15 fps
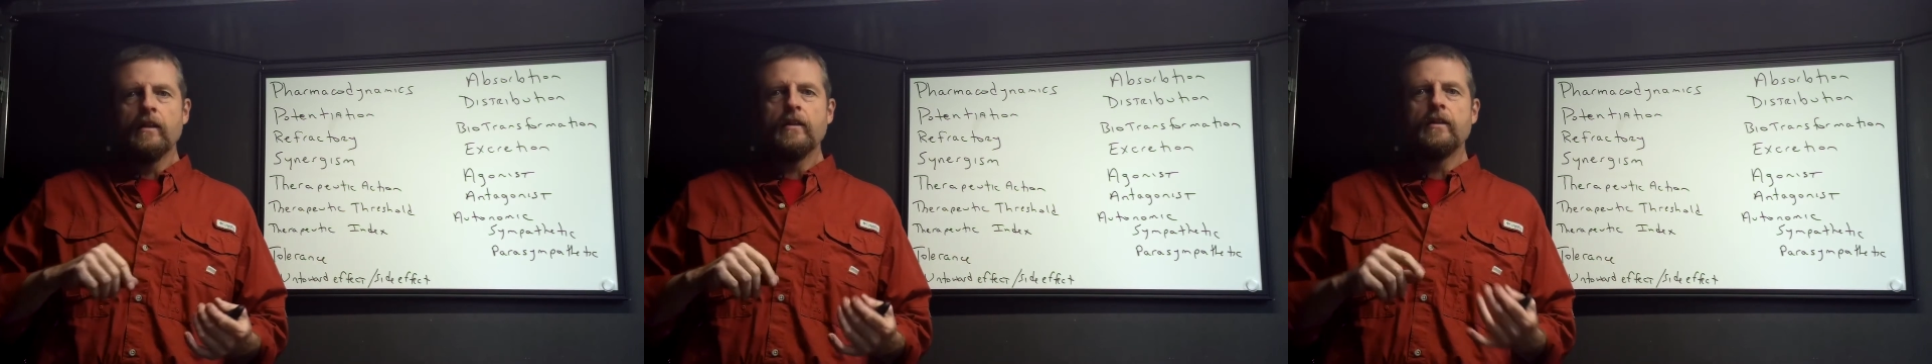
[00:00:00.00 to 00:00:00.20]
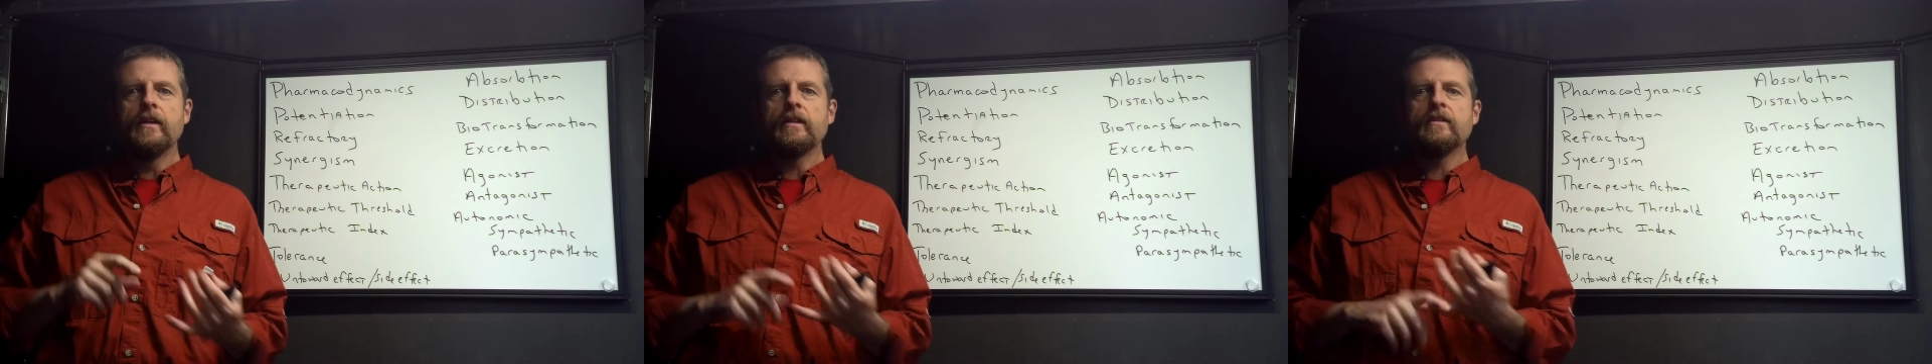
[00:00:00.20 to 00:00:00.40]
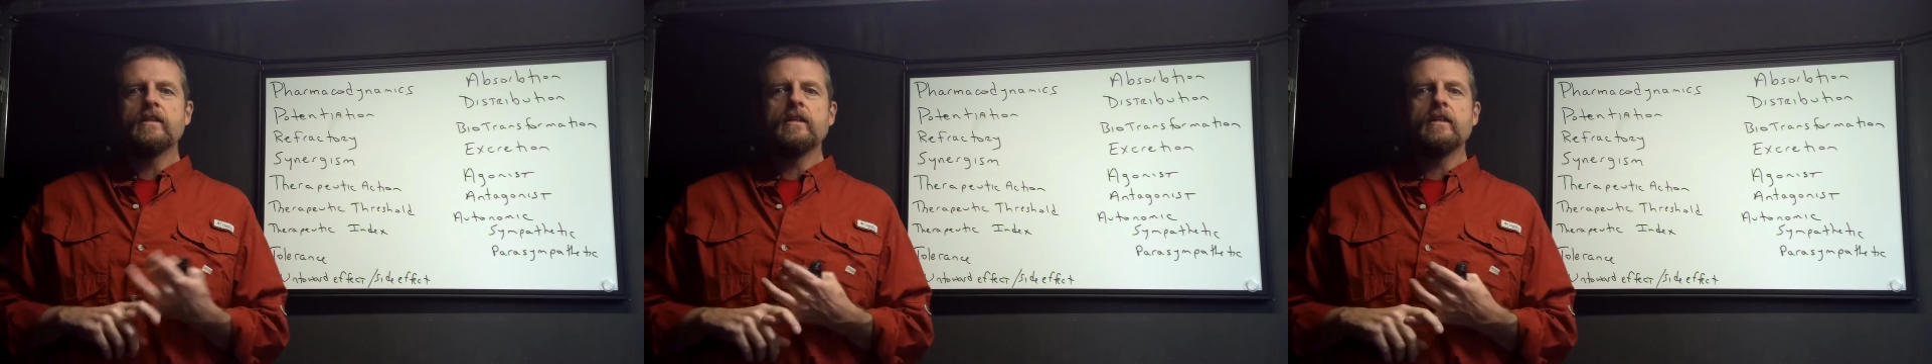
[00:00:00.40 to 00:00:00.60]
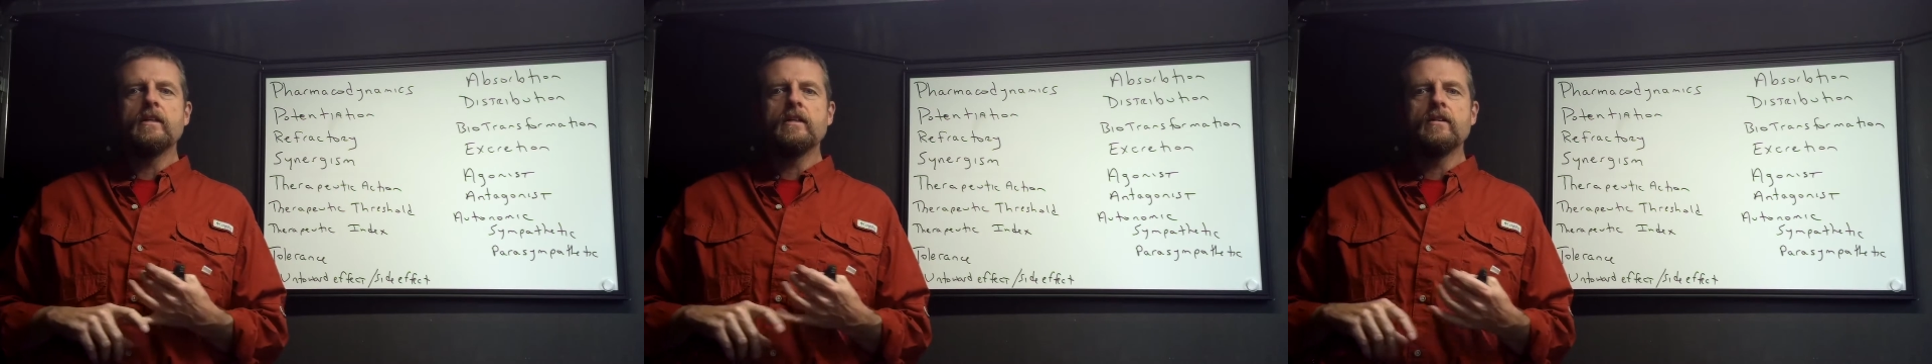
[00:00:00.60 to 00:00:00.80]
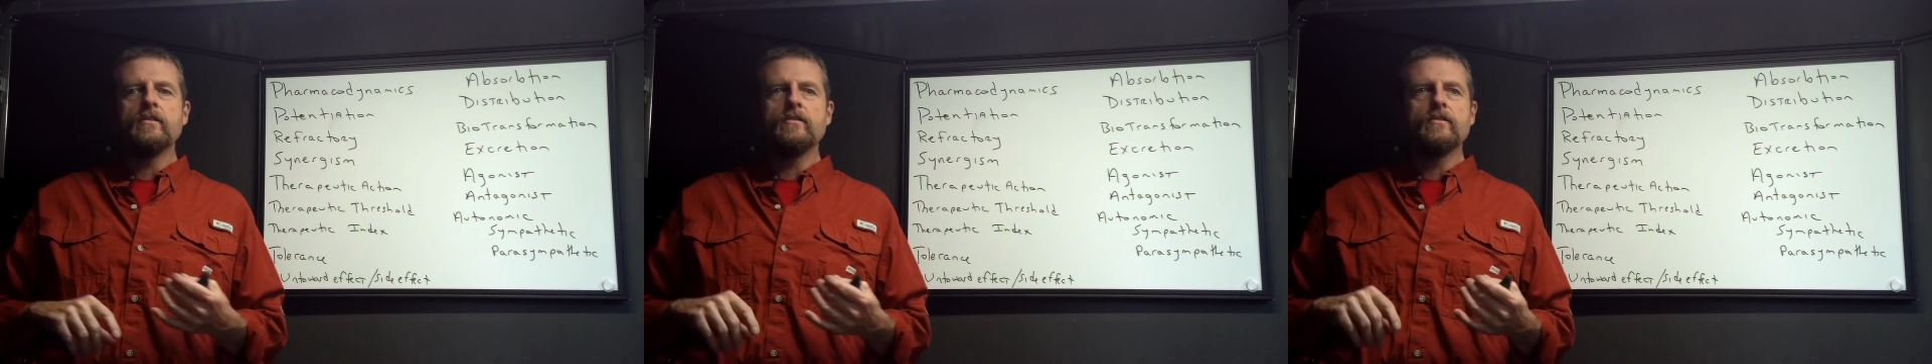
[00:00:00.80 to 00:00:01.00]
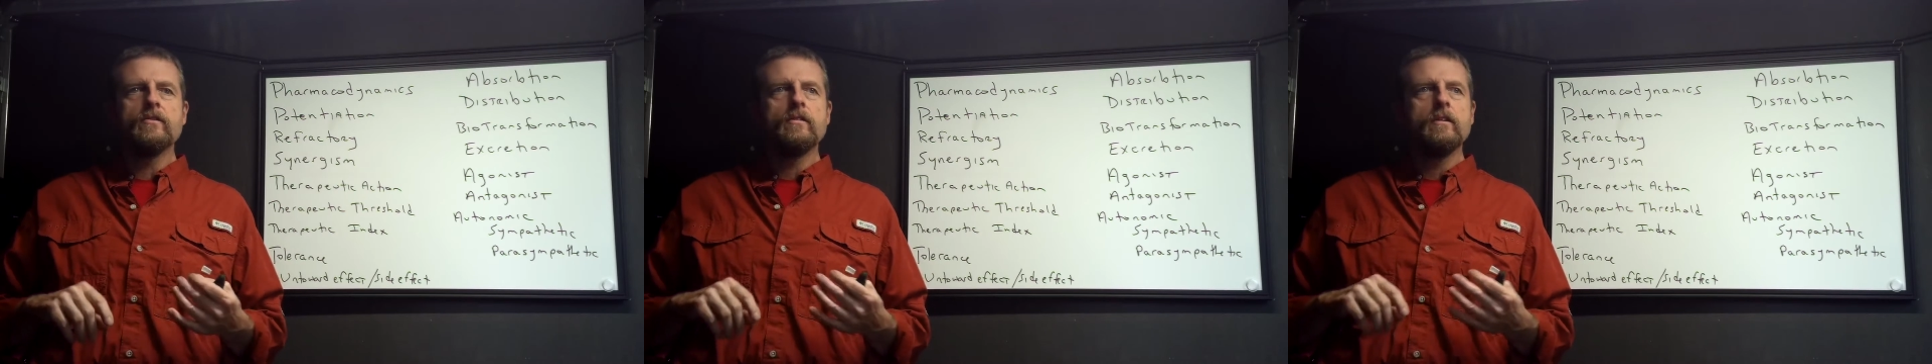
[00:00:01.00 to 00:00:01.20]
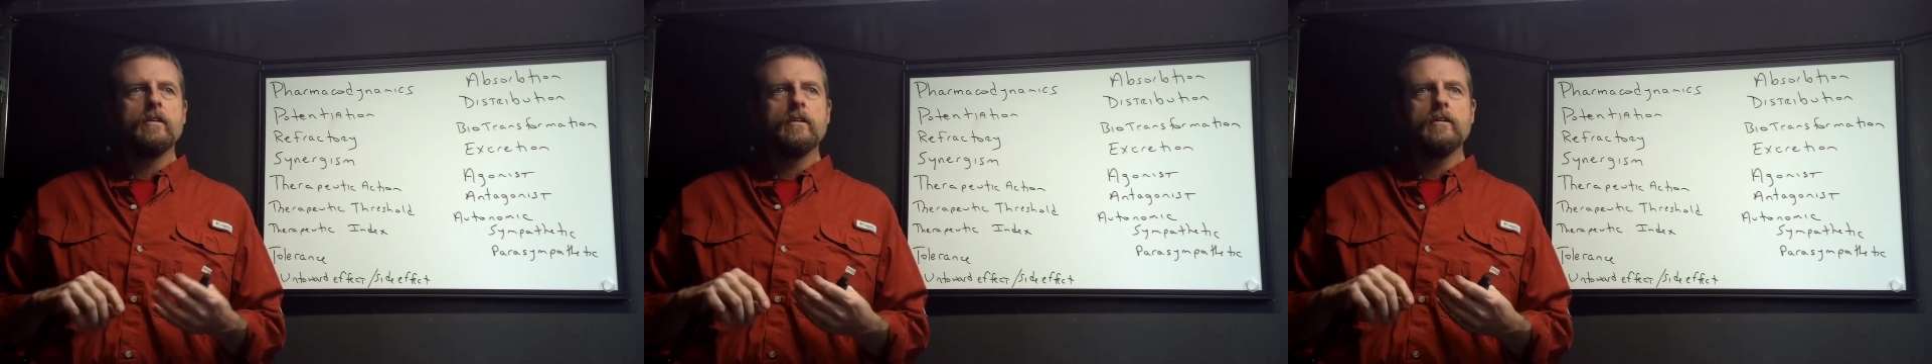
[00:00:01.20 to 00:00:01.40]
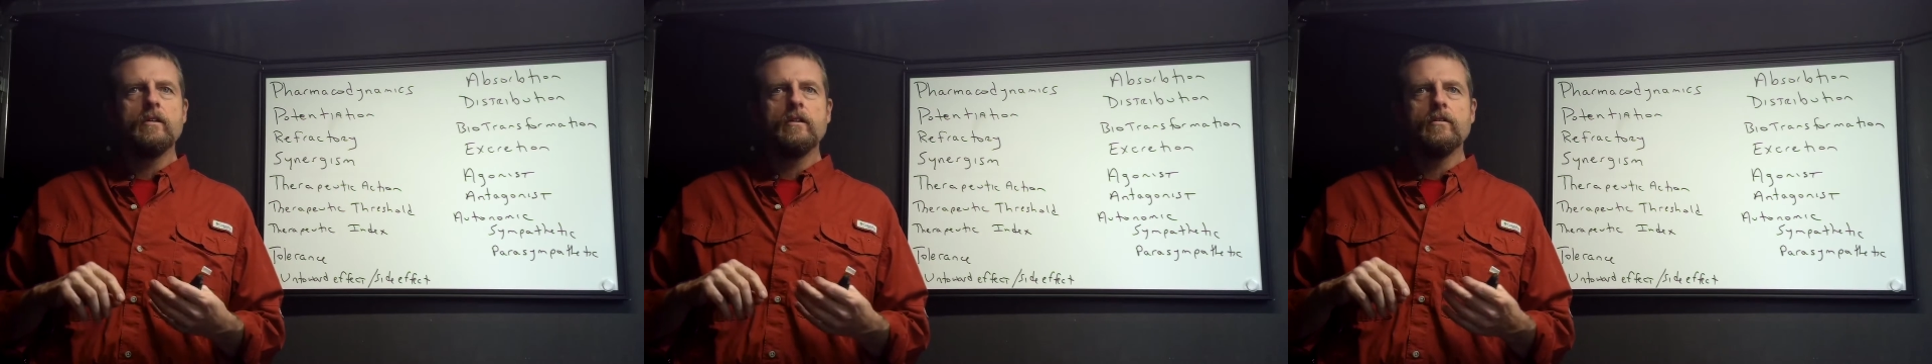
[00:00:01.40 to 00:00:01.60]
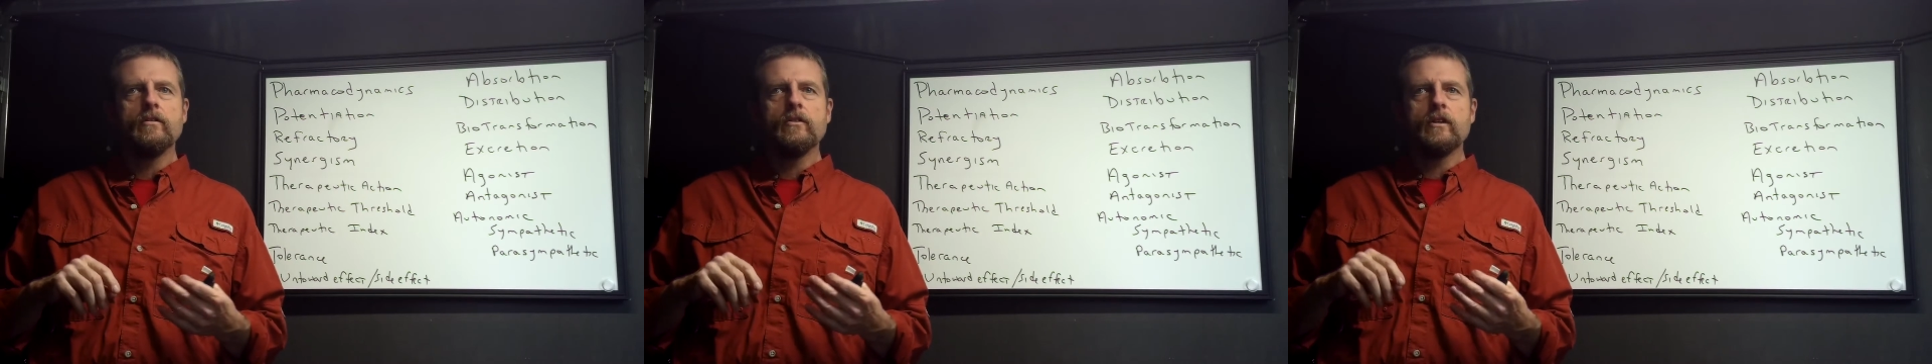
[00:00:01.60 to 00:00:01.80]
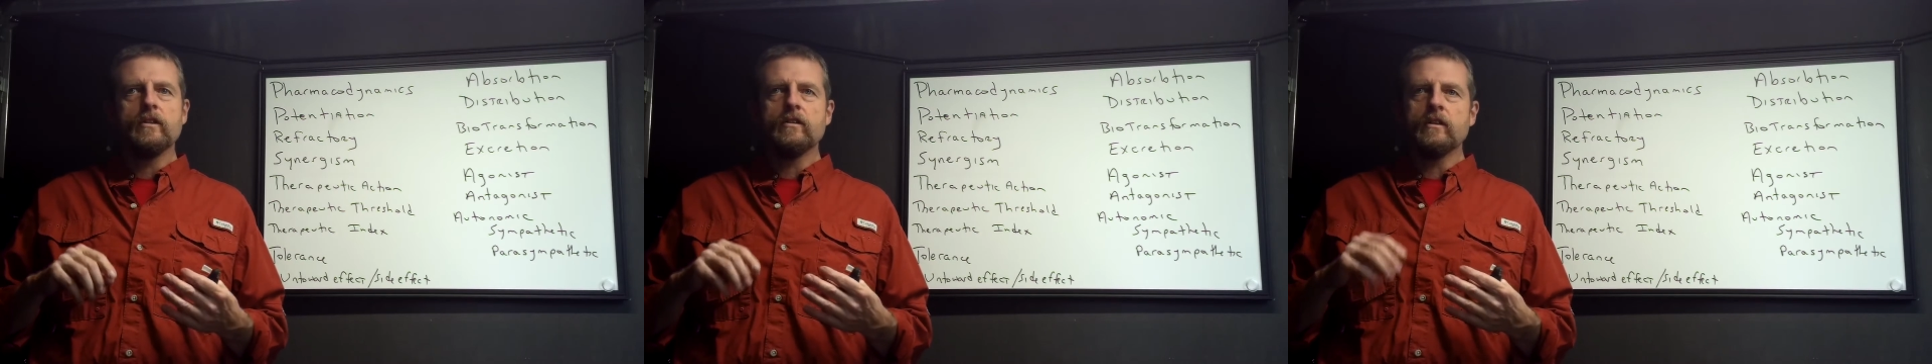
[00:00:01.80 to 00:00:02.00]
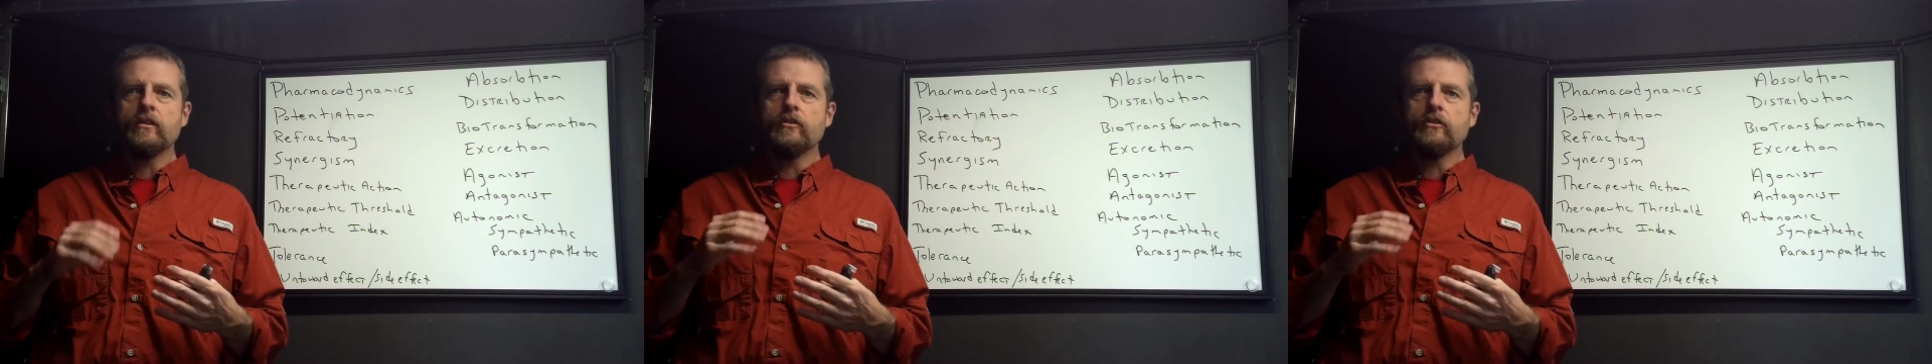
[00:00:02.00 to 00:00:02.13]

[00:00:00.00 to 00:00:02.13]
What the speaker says: This is just a